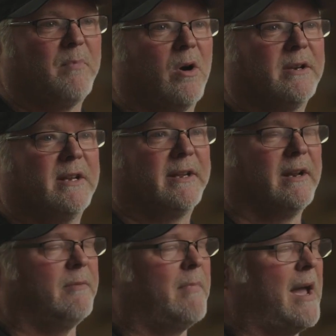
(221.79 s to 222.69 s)

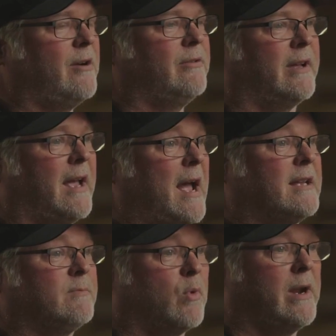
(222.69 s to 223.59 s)
particulate matter that
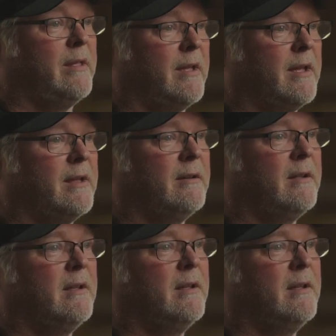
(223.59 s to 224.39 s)
guys breathe in,